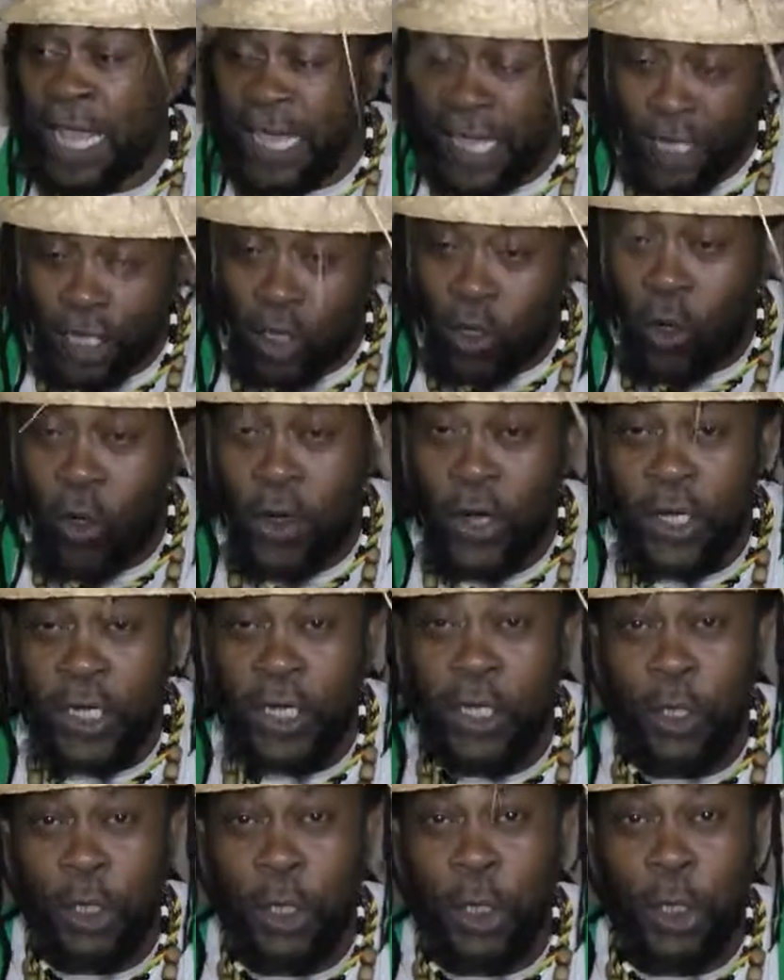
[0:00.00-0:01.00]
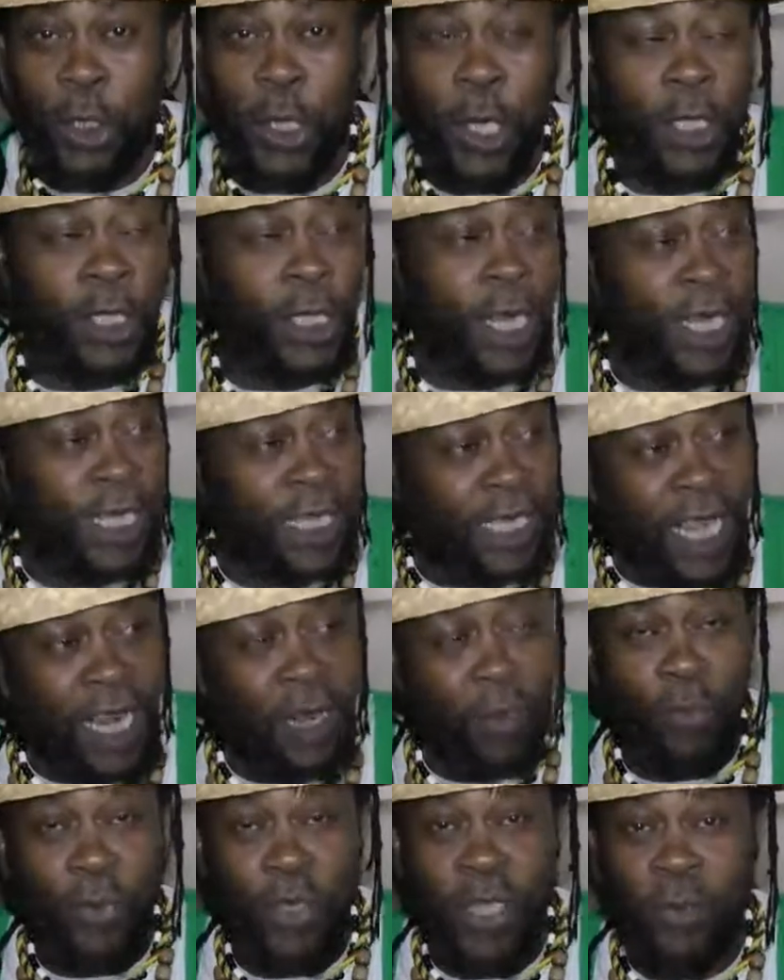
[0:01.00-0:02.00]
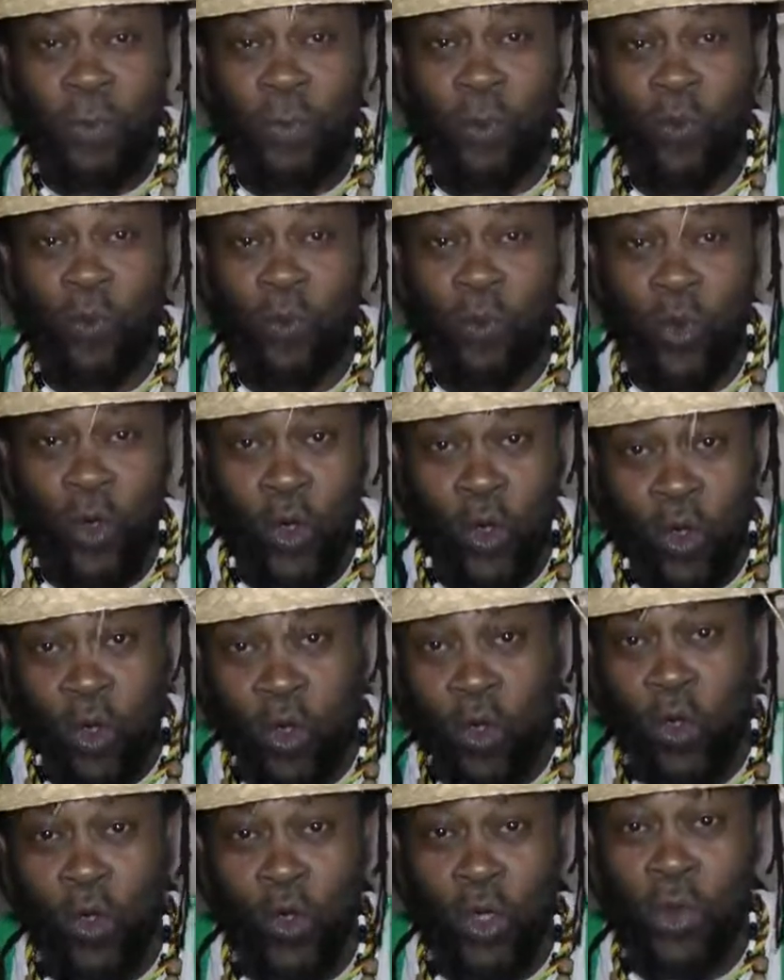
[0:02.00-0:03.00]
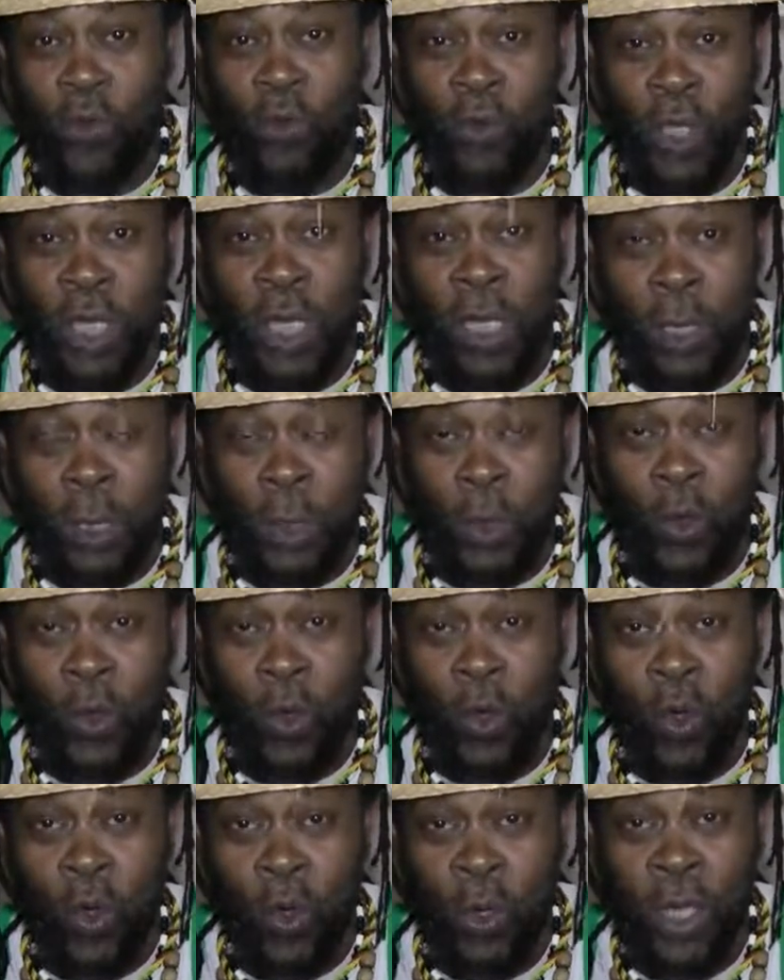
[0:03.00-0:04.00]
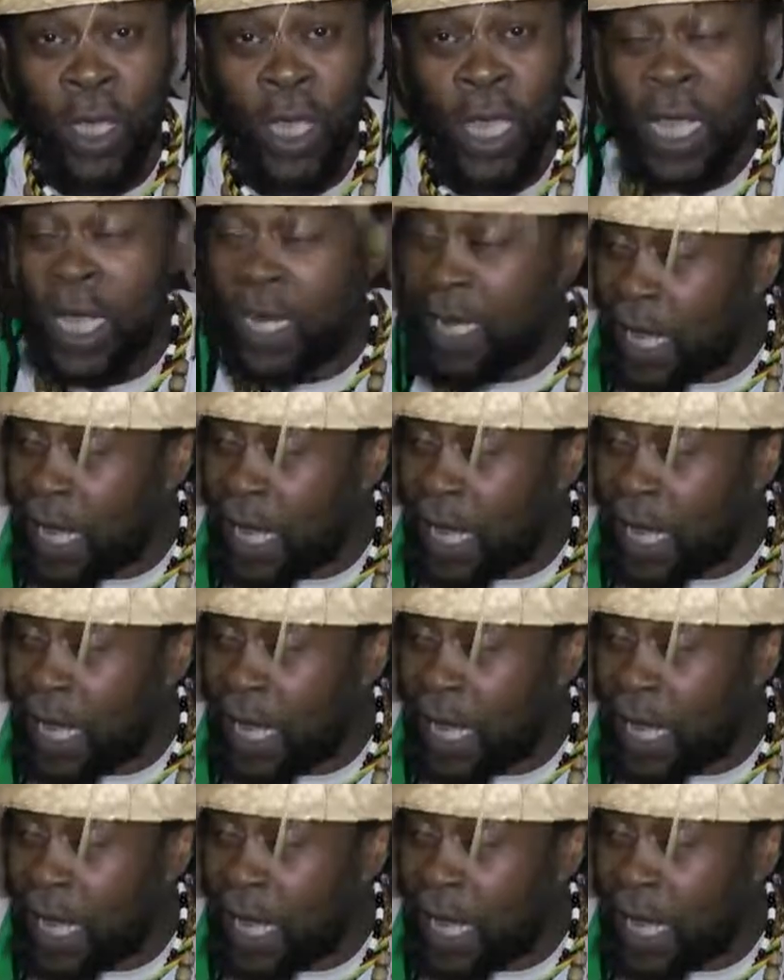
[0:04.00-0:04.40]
in going into church and tell people who don't know the real story